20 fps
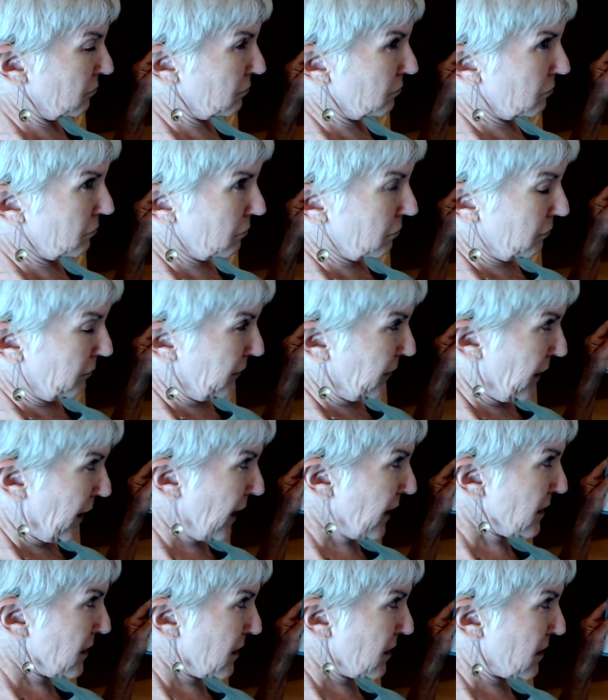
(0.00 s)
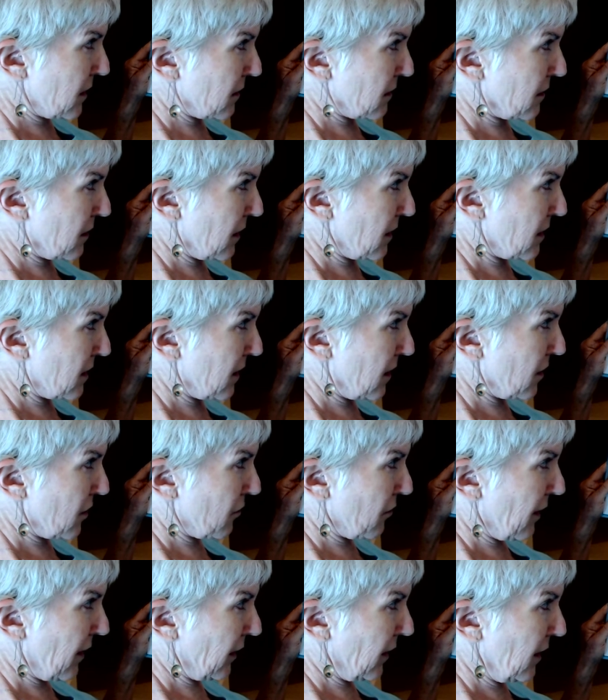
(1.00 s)
"Yes," said
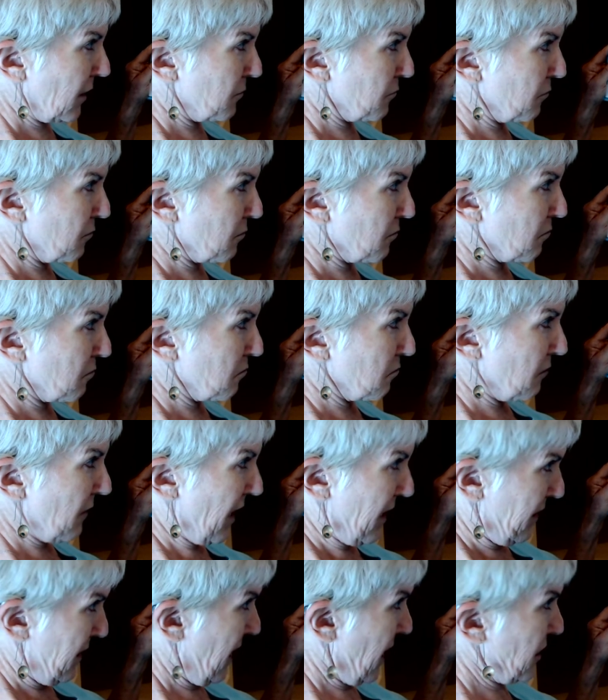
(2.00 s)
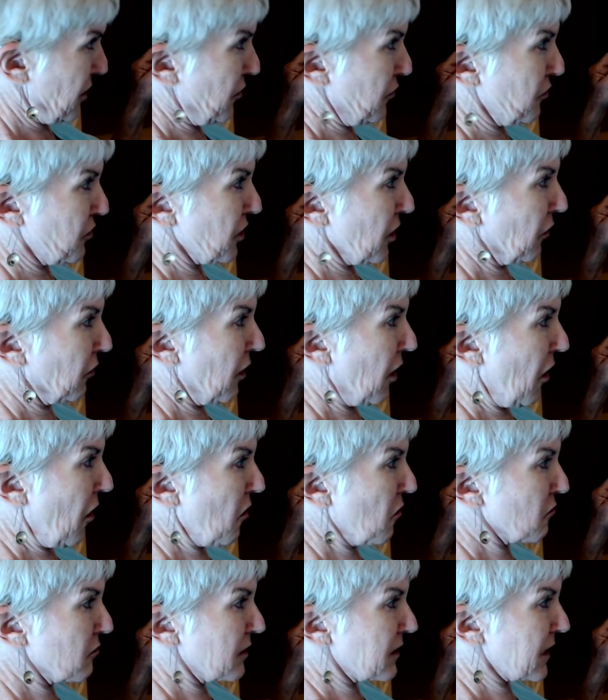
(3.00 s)
Cinderella. "And then you shall
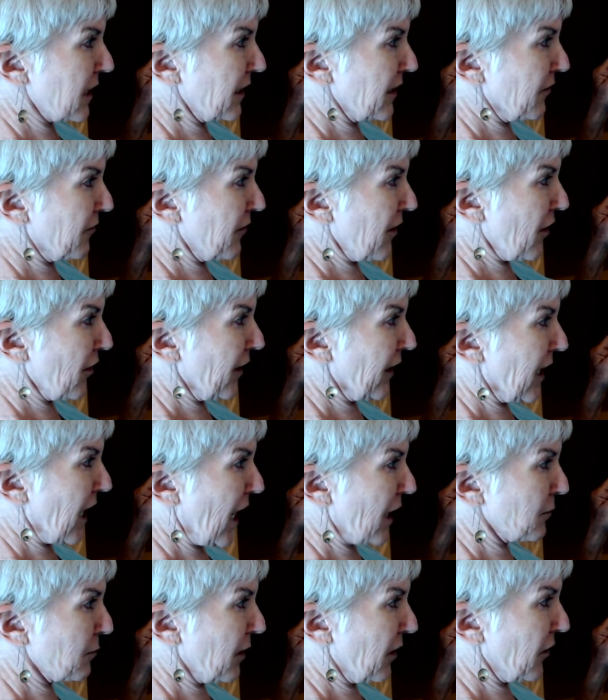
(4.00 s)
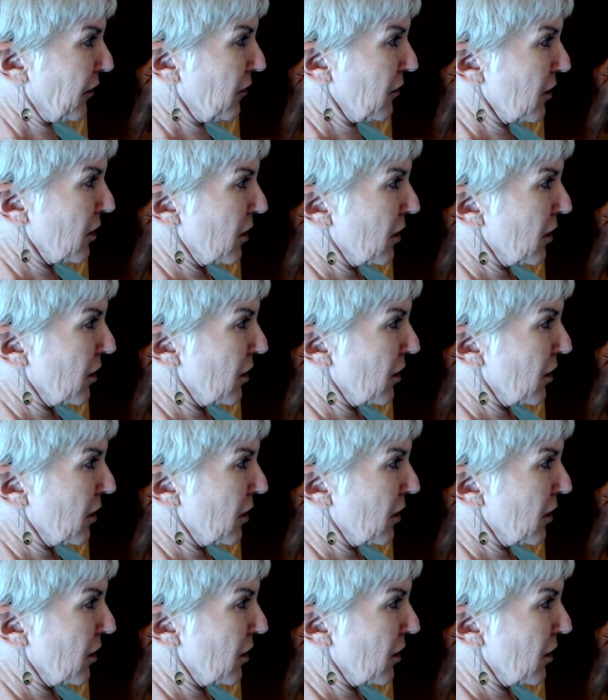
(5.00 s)
go," said the fairy godmother,